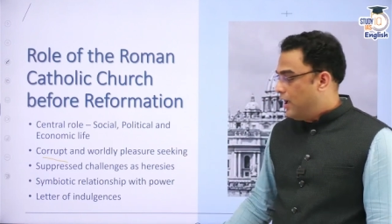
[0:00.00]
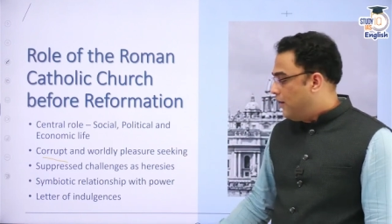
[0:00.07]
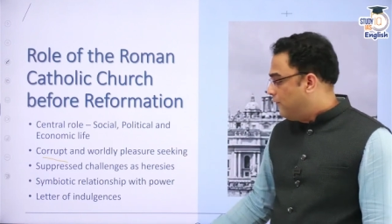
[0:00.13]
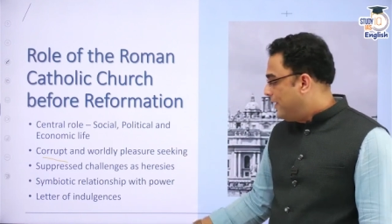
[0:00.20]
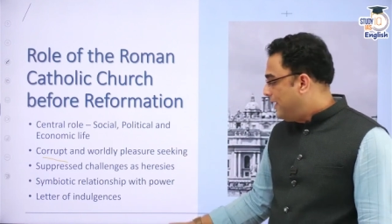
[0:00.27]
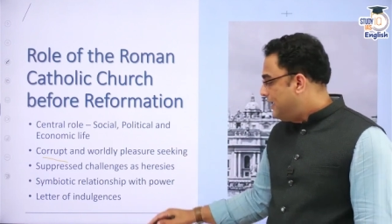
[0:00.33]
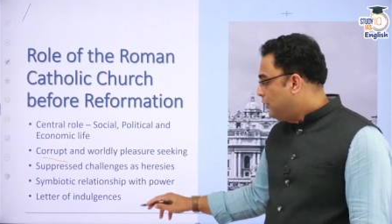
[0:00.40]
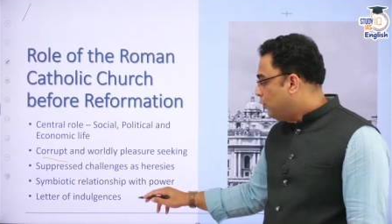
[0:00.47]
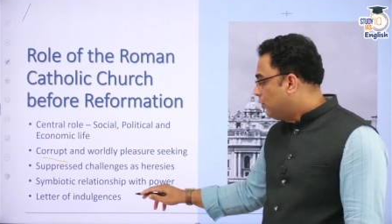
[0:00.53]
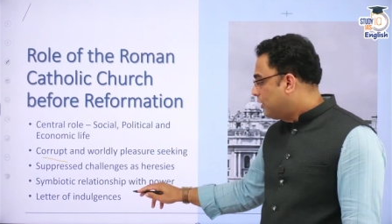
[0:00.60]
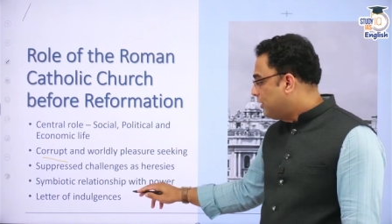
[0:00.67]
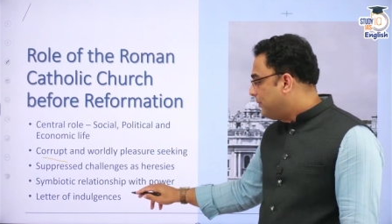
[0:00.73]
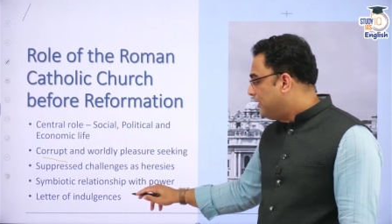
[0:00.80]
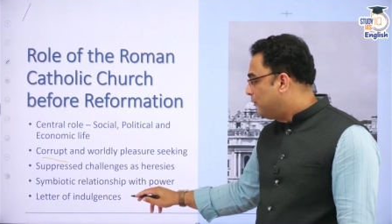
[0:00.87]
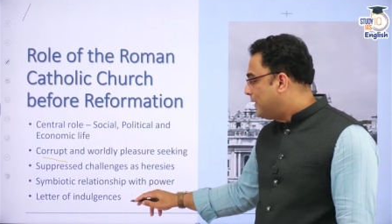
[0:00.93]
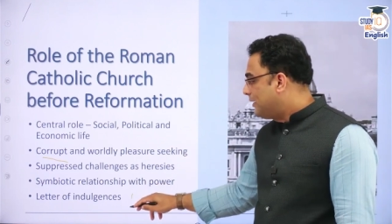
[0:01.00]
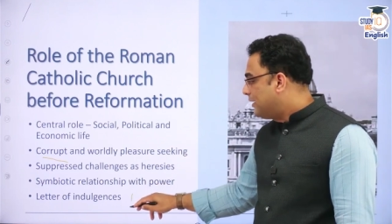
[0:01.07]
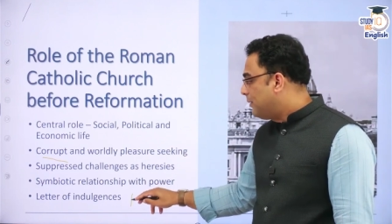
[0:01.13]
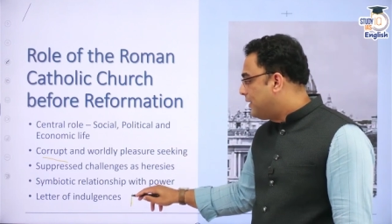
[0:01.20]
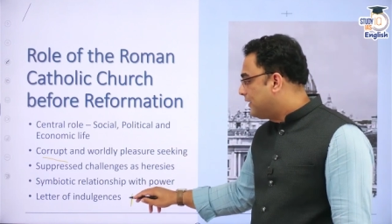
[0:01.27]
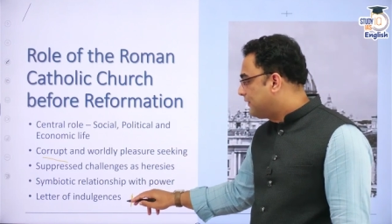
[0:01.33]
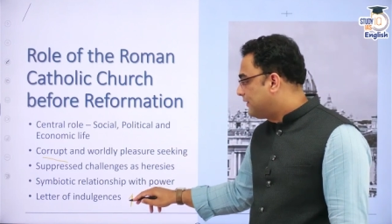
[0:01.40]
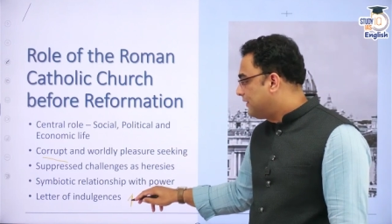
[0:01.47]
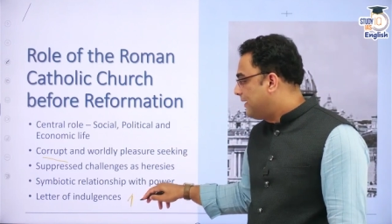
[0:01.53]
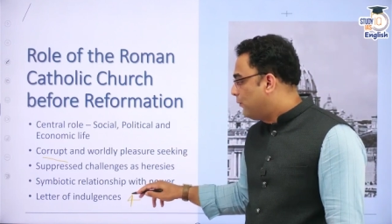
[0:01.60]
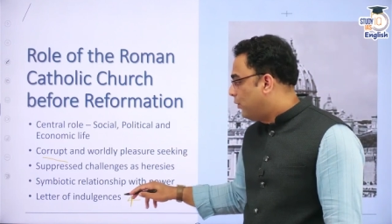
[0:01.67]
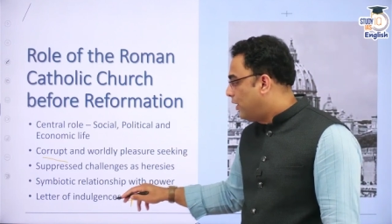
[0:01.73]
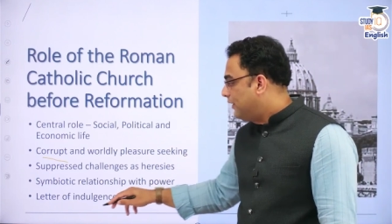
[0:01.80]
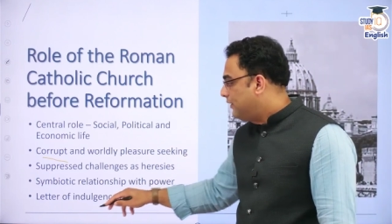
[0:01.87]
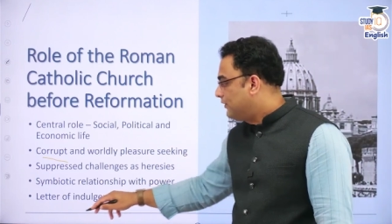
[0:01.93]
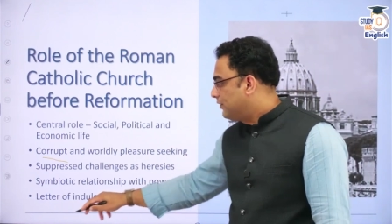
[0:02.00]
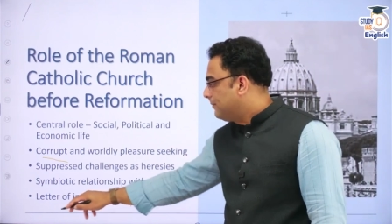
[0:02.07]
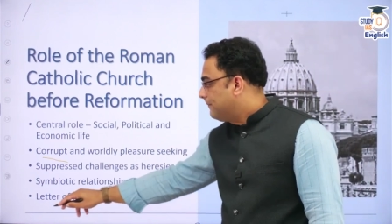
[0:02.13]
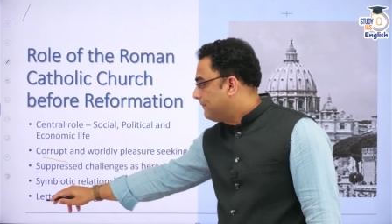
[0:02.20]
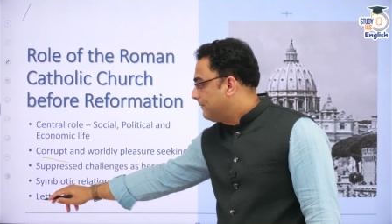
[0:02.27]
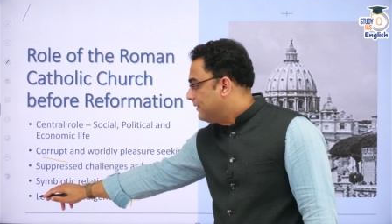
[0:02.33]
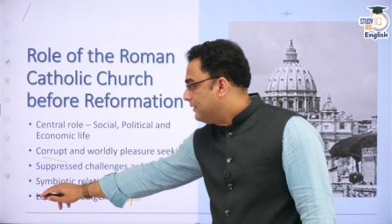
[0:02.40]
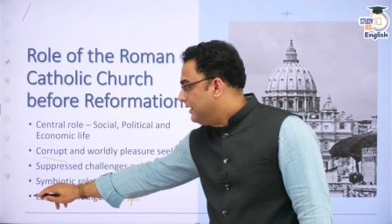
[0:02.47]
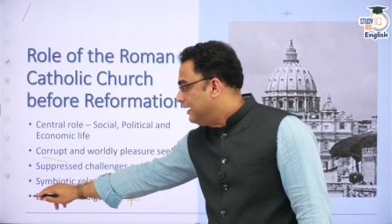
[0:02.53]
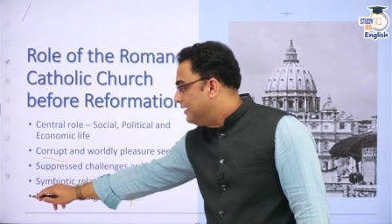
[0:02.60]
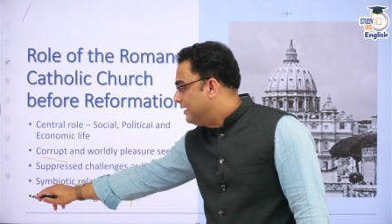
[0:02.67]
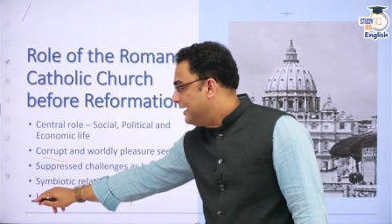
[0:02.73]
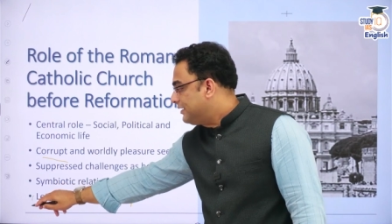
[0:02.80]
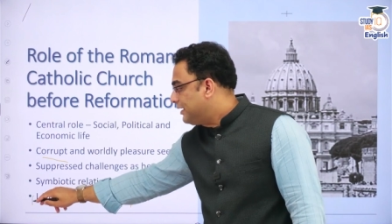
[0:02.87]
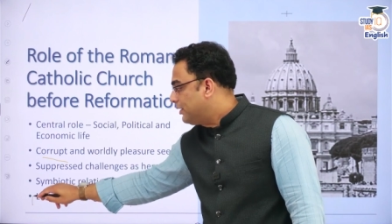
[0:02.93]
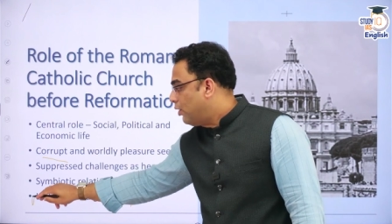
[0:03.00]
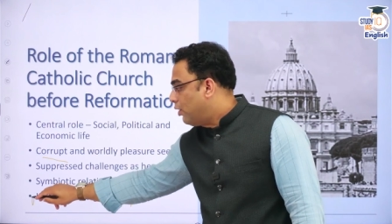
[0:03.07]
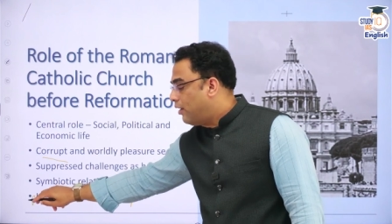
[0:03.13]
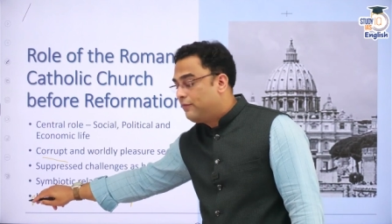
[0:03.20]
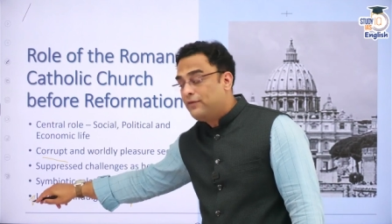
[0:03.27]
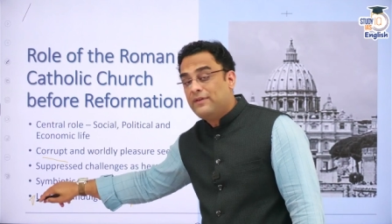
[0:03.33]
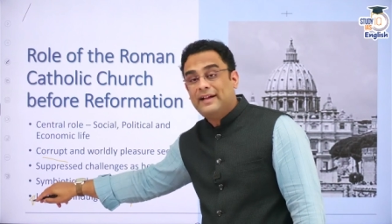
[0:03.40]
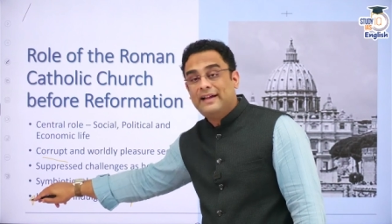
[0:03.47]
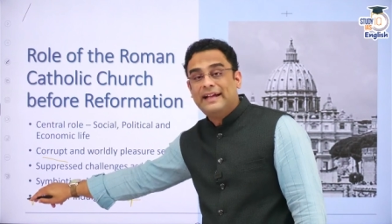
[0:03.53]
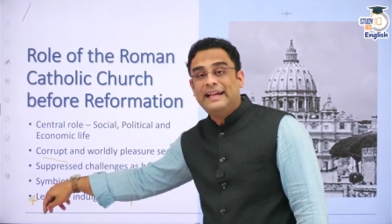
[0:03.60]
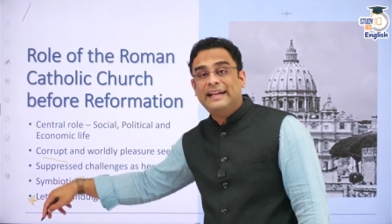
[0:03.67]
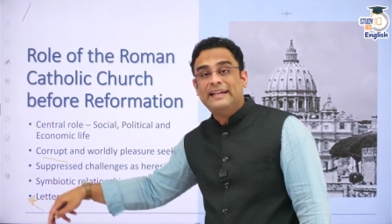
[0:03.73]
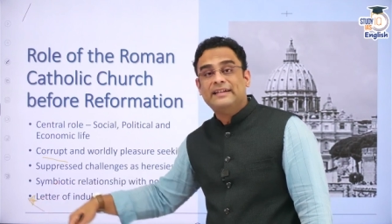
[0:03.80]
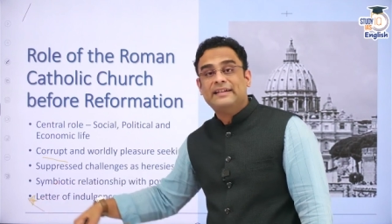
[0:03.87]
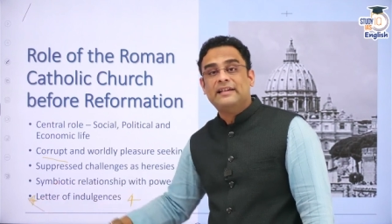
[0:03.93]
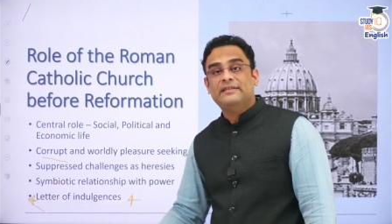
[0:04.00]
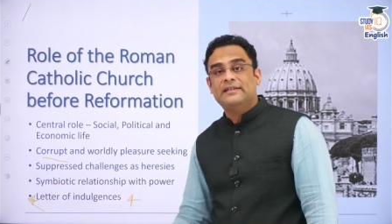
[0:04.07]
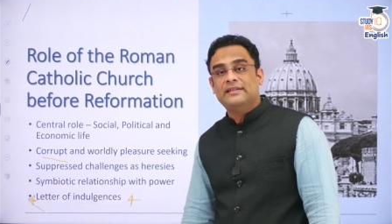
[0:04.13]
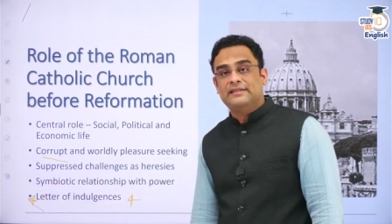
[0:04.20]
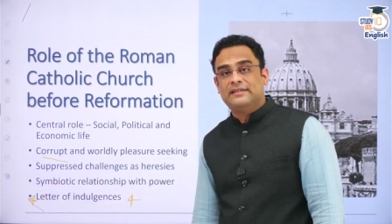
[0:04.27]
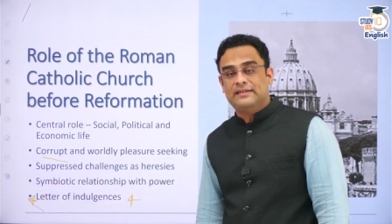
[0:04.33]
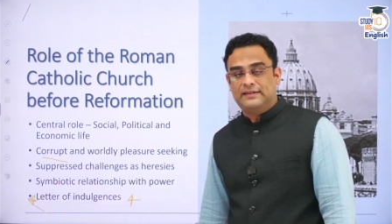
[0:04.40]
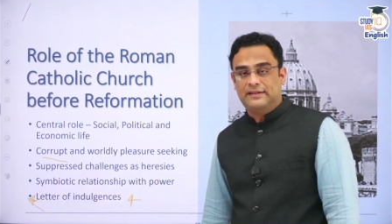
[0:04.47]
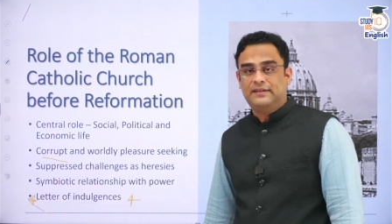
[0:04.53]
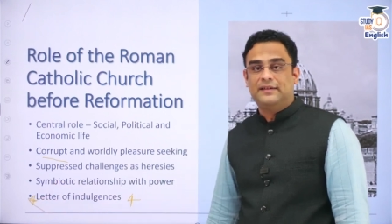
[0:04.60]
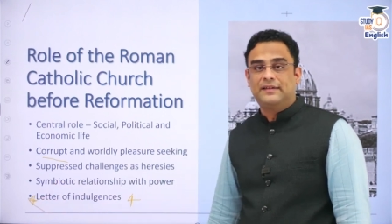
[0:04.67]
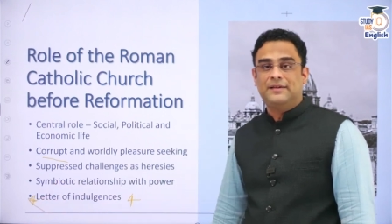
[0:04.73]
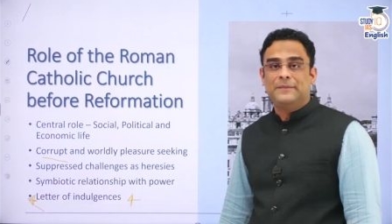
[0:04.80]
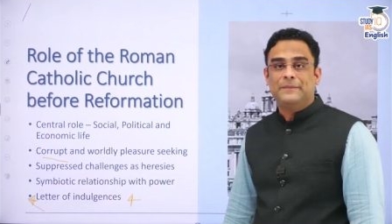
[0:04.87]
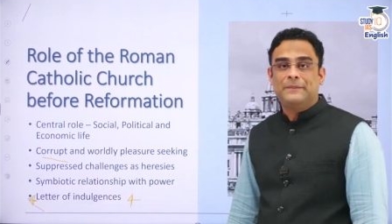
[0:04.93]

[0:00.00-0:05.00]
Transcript: A very notable one amongst them was the letter of indulgences.